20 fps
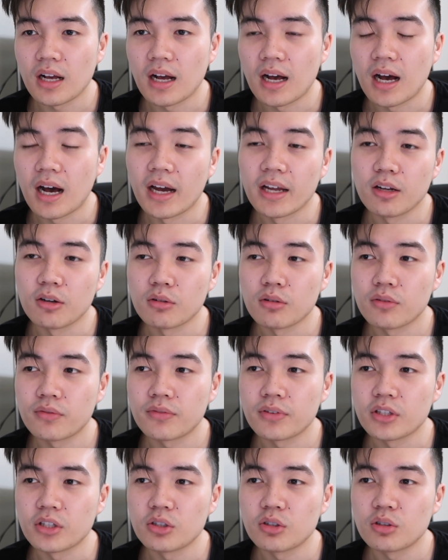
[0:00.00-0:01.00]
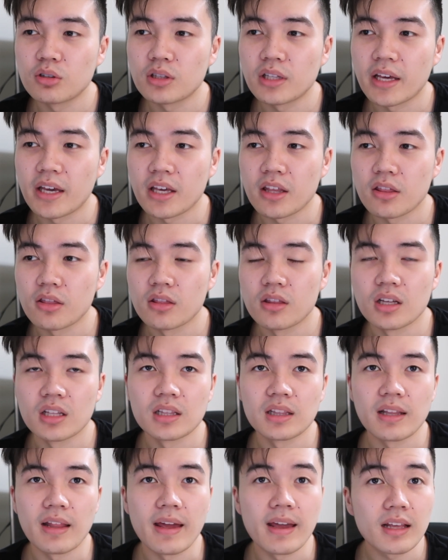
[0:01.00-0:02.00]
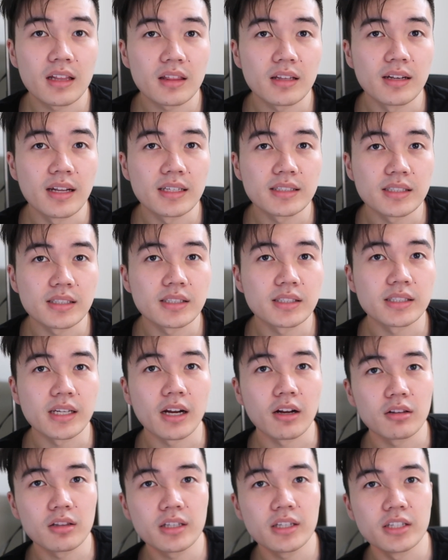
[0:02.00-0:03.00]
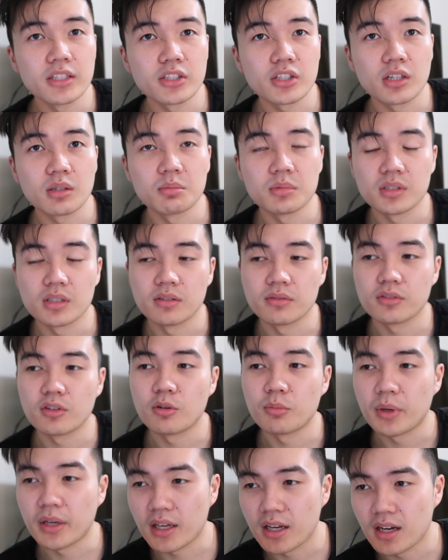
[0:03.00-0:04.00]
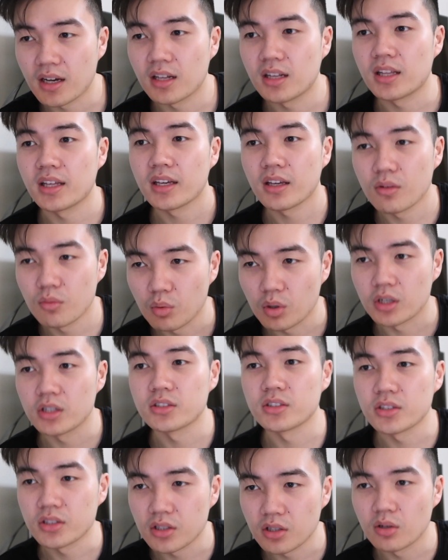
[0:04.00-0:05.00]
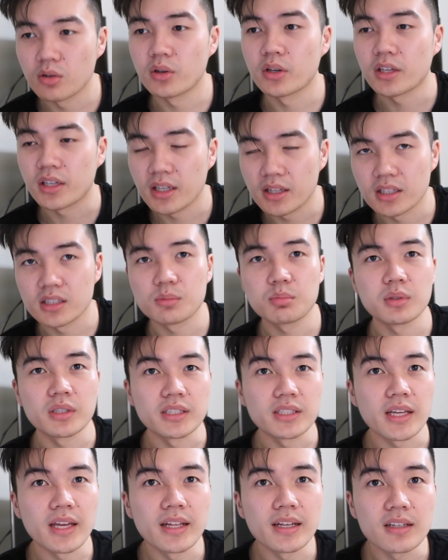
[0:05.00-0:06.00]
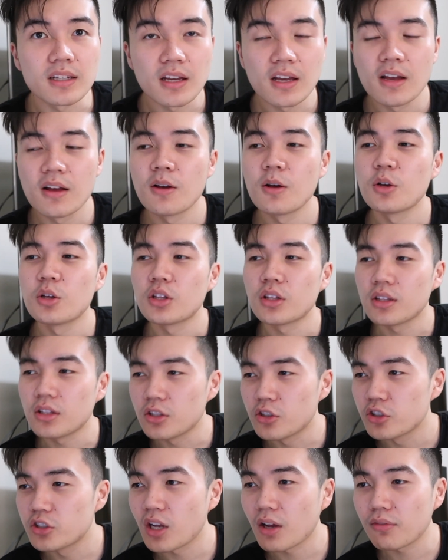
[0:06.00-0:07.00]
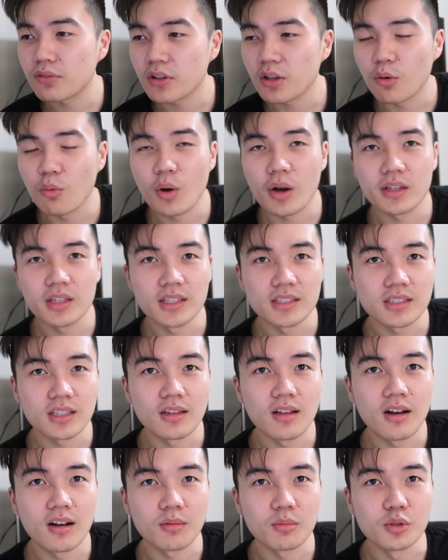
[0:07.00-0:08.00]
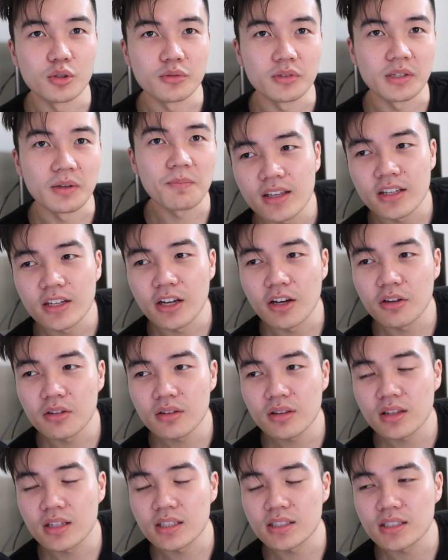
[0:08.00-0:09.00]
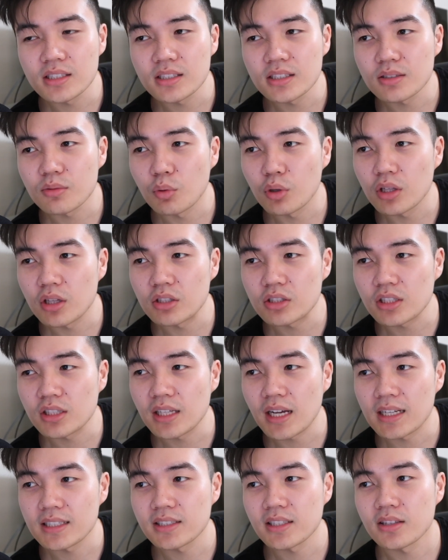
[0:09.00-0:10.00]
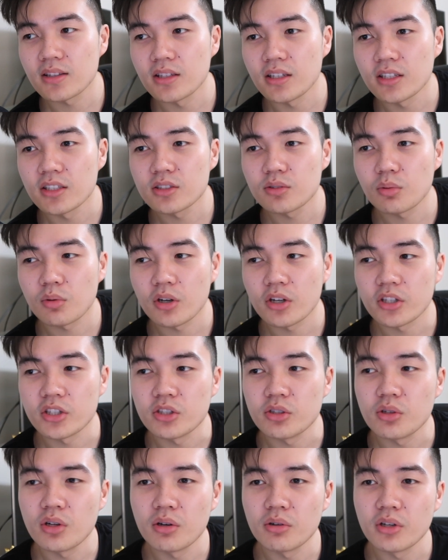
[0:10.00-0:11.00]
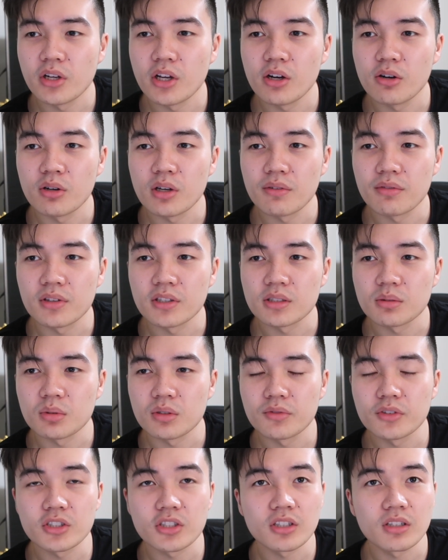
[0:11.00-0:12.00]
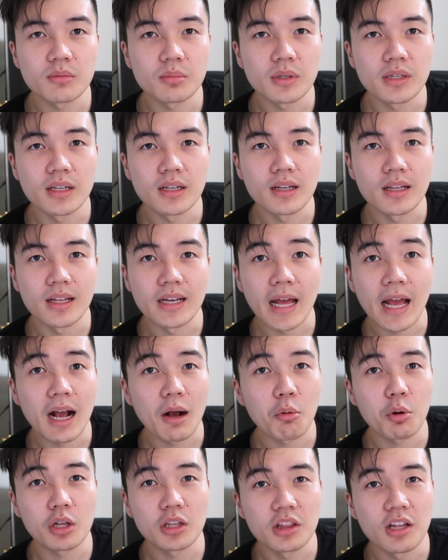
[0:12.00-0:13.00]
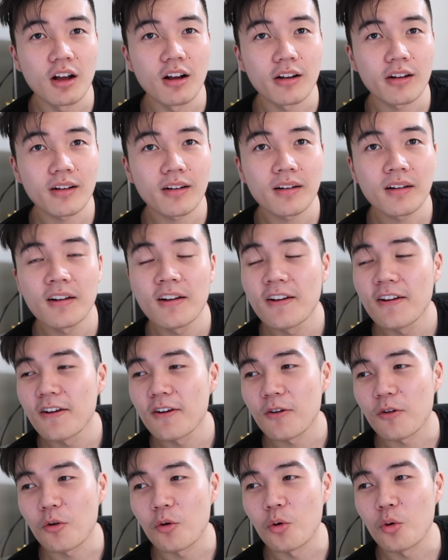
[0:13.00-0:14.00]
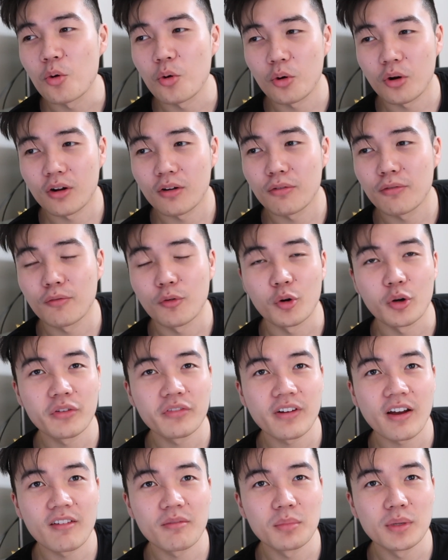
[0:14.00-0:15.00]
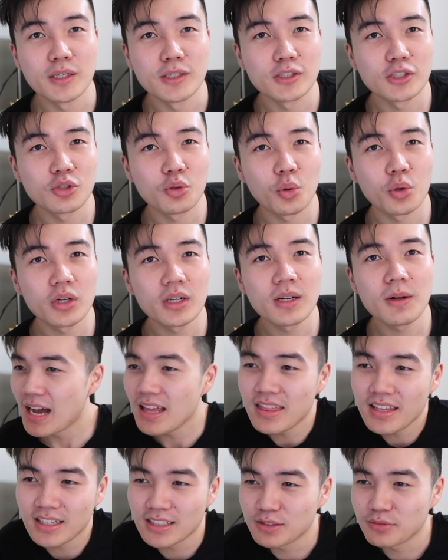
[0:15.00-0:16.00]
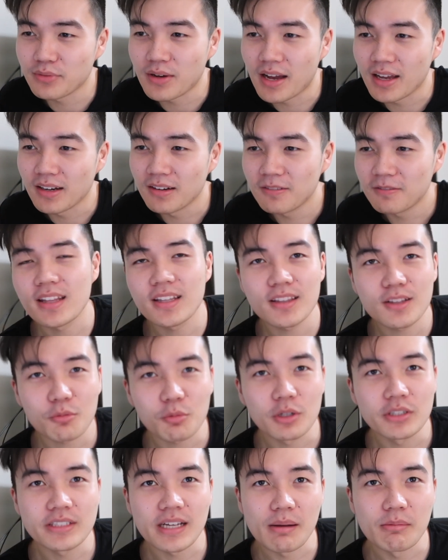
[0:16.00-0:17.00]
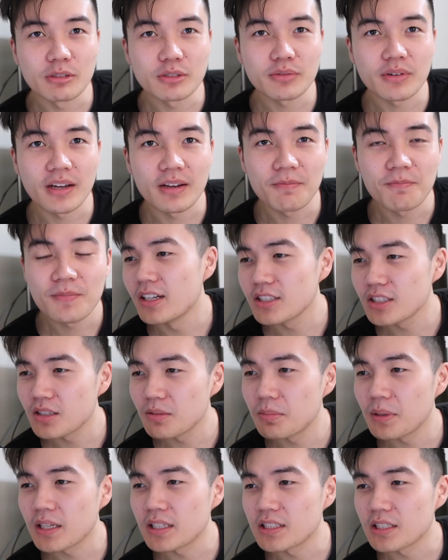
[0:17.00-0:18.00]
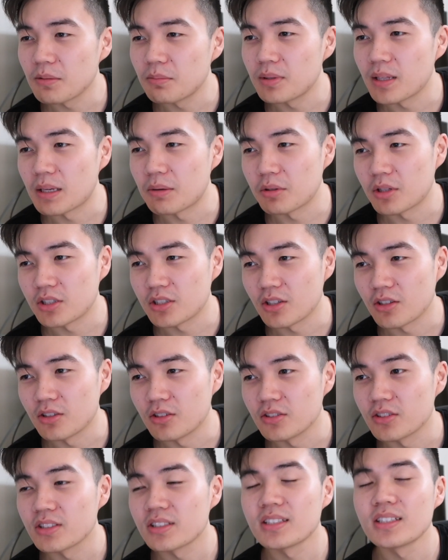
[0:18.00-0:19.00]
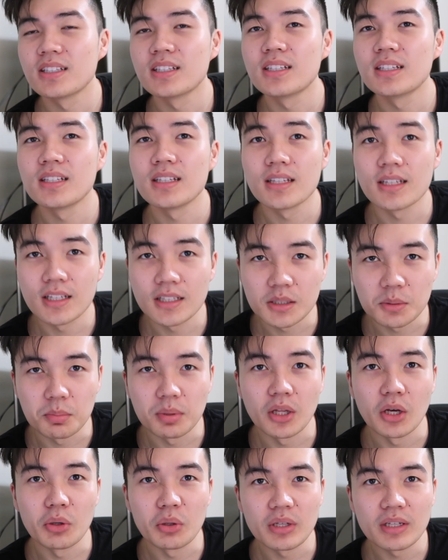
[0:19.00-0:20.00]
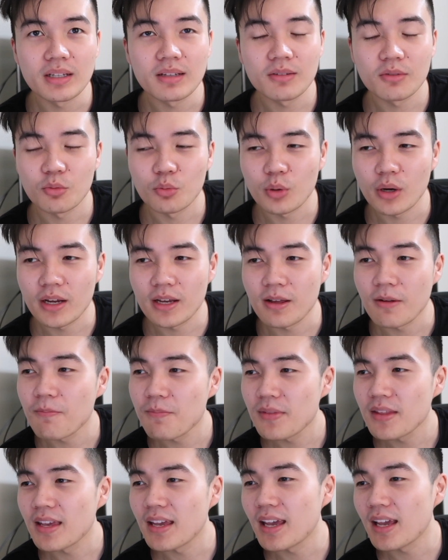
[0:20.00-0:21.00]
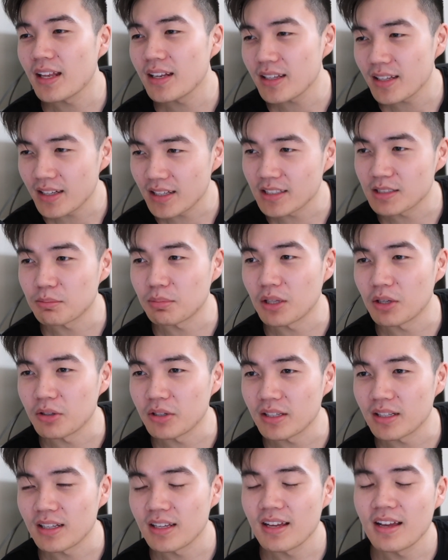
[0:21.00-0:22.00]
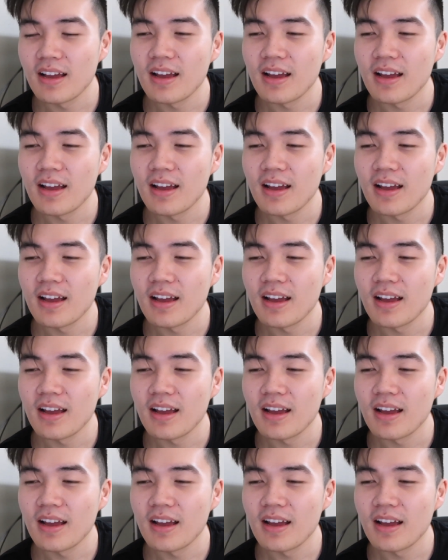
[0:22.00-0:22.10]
I don't feel like the length necessarily in terms of, oh my god, like where is this going? Can this please end? You're definitely aware that it's a long movie. This is one of those classic things where you don't know if this movie should have been an hour longer or 45 minutes shorter. I think it's fine. I think the runtime is fine. Here's the biggest complaint with Eternals. It's bloated, right? And it is bloated.